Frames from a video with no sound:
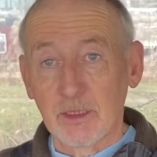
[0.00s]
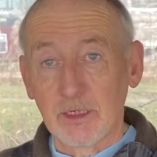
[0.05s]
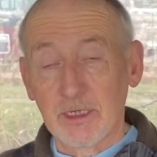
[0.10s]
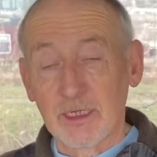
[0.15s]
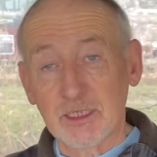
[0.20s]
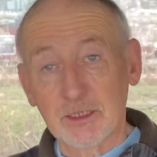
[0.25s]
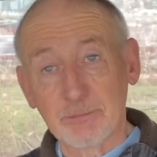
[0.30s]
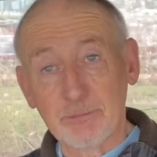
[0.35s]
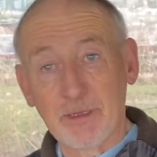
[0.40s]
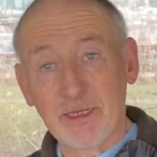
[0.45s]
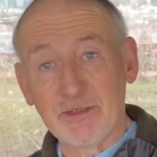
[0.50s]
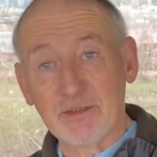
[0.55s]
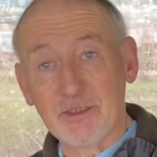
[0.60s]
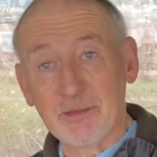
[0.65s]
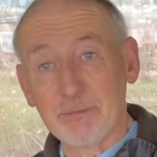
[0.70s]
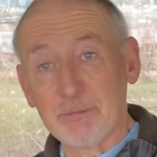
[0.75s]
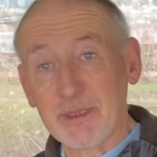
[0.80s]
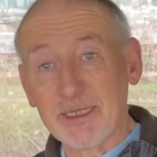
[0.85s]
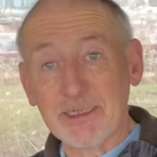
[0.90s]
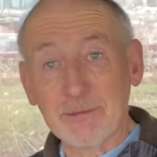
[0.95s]

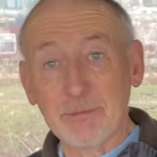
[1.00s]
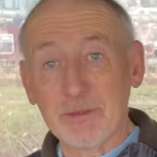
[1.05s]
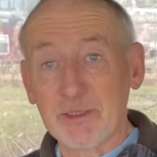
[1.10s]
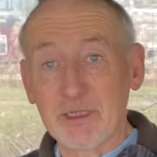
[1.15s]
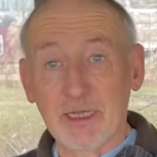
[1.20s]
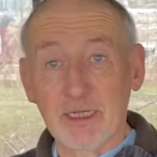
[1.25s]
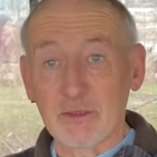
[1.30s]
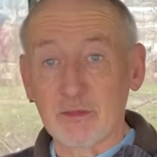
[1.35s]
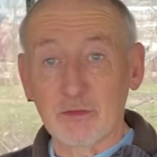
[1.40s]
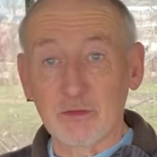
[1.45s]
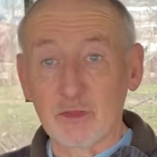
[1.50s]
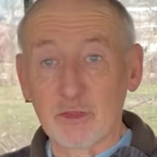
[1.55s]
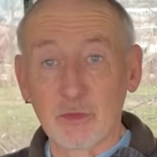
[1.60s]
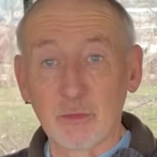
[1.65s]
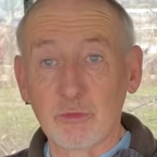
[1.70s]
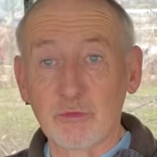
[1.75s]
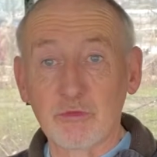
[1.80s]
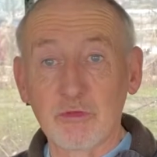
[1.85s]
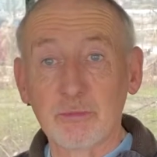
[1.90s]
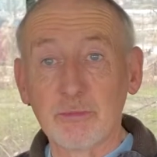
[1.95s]
expecting maybe that
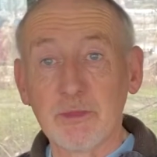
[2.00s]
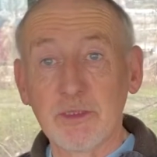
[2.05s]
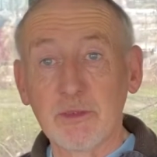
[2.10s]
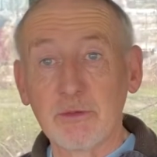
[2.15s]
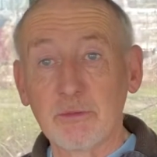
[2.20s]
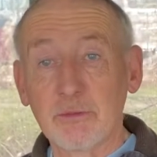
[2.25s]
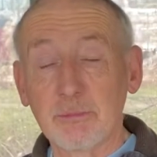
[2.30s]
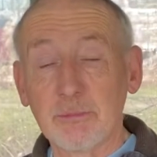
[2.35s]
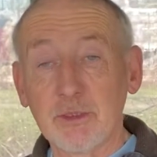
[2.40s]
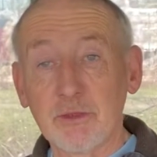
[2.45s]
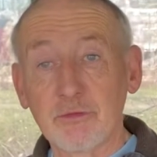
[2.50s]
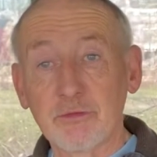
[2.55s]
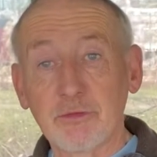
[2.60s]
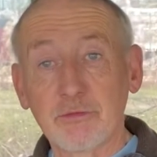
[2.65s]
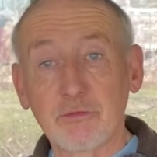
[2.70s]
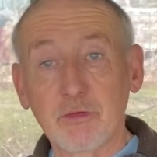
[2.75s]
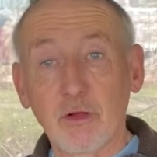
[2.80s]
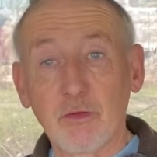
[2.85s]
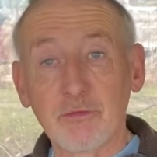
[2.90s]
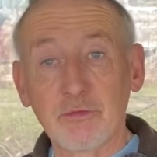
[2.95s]
200 mil to
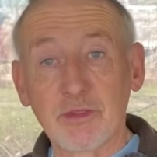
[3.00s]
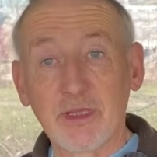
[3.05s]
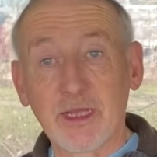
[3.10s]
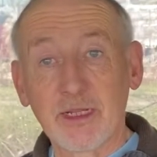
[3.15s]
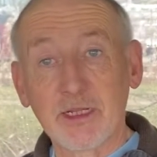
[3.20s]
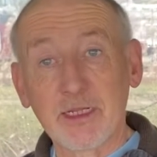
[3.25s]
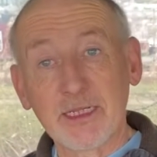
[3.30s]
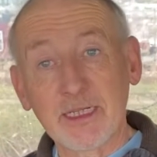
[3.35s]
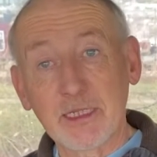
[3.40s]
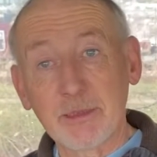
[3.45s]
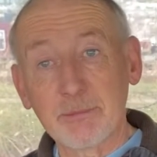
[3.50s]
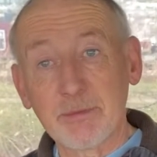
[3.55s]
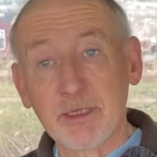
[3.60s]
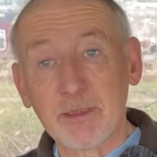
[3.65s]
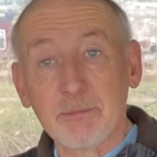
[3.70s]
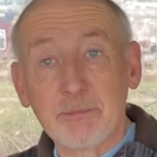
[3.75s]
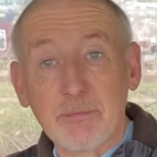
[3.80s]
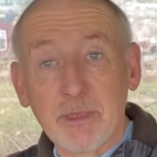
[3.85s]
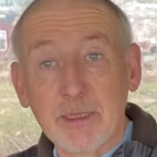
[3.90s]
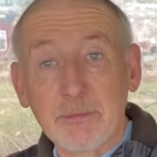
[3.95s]
have gone down a little
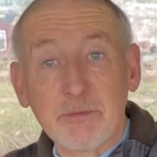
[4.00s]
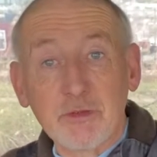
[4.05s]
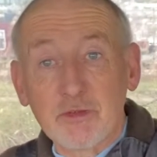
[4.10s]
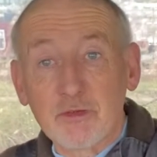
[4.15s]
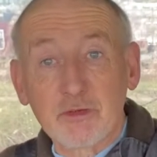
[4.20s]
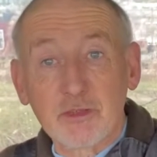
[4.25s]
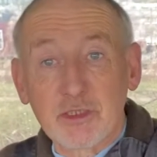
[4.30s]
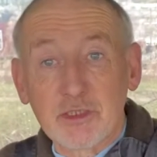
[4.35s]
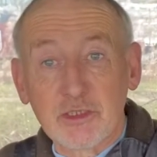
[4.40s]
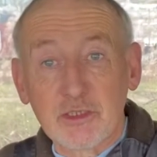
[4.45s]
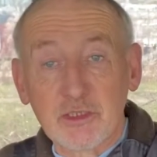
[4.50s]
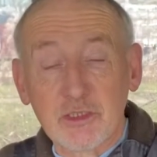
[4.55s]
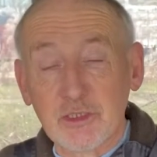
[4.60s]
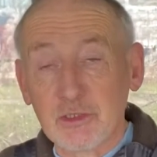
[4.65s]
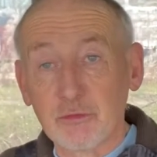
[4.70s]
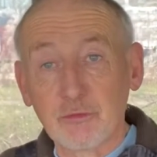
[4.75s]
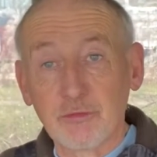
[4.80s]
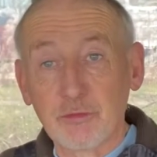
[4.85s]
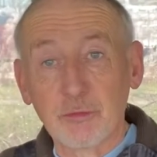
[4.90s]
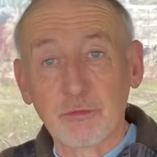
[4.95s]
bit, maybe just
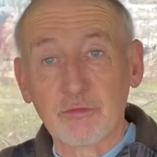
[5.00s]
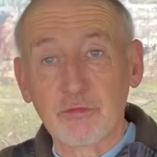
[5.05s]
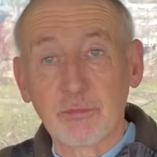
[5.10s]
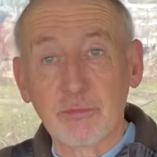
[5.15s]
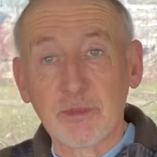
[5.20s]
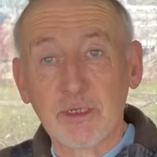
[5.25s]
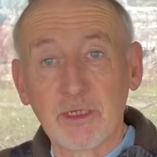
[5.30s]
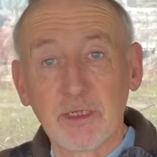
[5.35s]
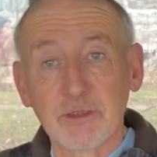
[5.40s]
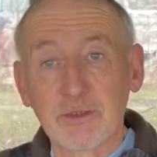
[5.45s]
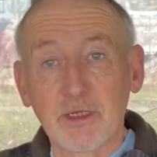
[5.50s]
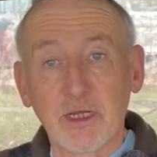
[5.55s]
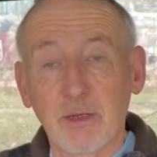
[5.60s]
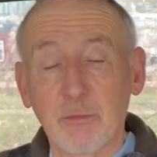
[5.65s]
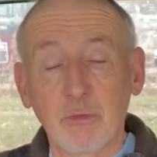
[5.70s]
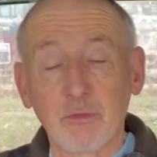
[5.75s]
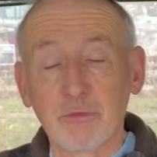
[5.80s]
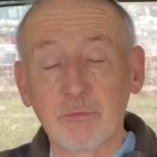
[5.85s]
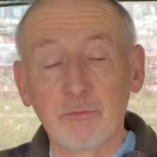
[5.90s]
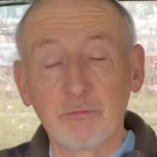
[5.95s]
still 200 mil, I
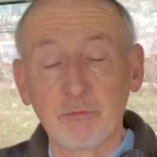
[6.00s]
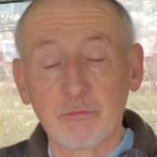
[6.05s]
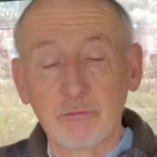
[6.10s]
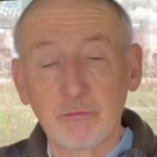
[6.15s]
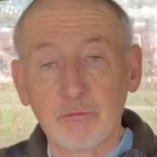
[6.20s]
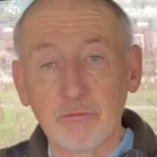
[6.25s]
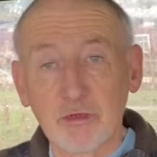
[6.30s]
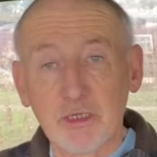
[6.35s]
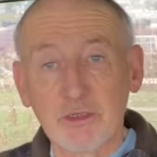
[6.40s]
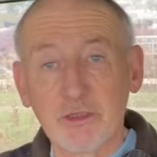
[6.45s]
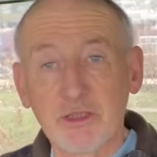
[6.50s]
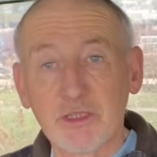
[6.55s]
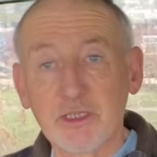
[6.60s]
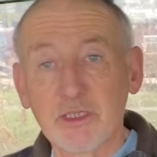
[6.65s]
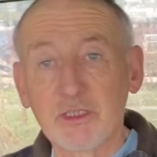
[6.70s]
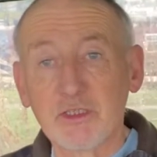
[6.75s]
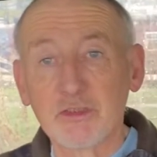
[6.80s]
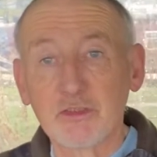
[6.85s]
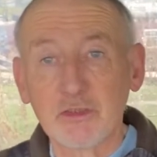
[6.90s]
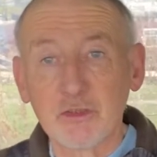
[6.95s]
wasn't really
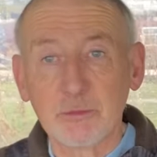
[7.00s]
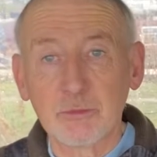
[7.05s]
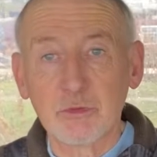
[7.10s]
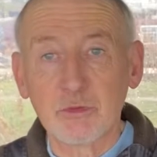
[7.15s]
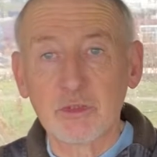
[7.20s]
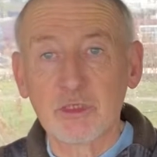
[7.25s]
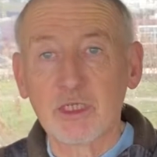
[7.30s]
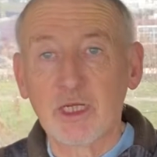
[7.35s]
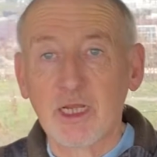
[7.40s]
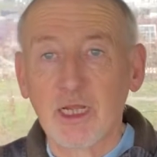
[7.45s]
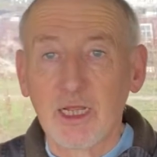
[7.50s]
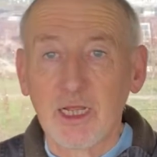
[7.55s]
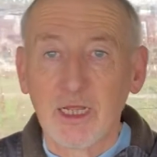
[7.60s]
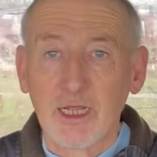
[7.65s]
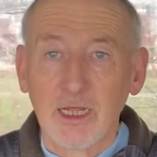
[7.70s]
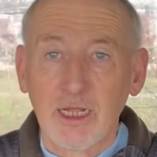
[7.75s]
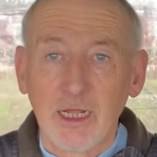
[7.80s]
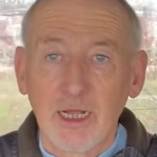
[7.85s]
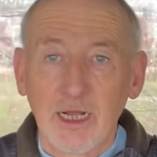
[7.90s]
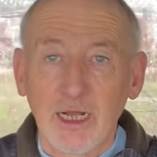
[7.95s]
thinking too much.
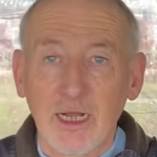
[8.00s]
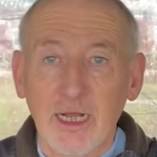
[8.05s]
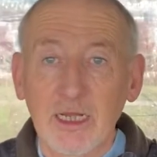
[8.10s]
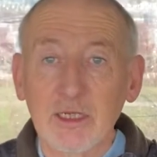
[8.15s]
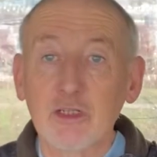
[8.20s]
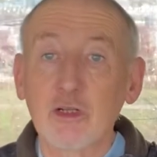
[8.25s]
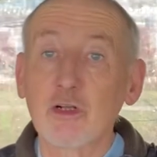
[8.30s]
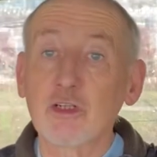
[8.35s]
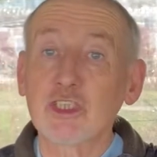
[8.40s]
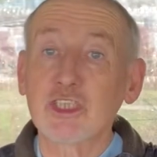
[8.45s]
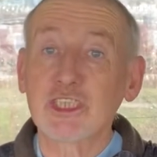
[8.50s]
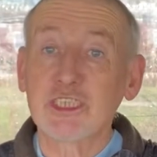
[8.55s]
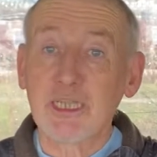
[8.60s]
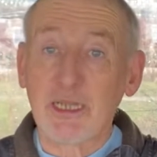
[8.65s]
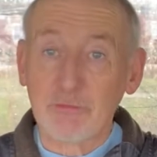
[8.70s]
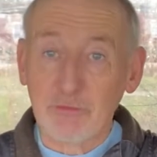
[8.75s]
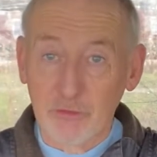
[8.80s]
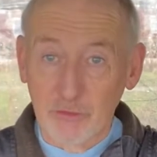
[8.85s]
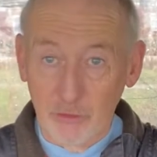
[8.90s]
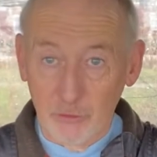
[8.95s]
I got
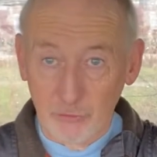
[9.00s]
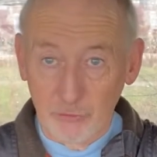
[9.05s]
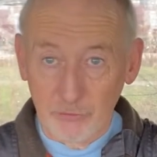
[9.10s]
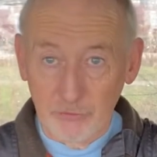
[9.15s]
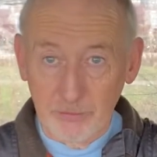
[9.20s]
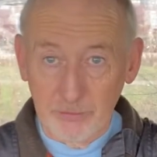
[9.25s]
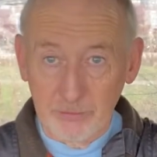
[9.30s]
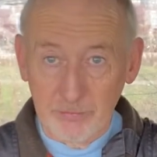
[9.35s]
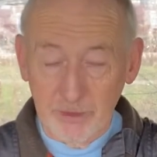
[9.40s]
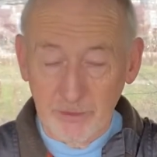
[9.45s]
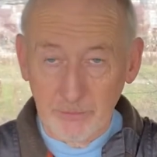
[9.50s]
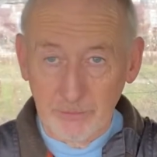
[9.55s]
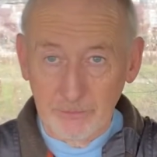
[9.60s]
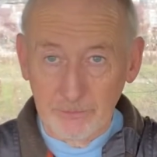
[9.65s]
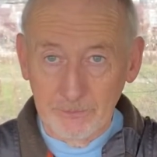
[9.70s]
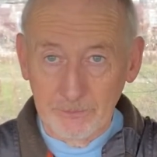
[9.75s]
700 mil.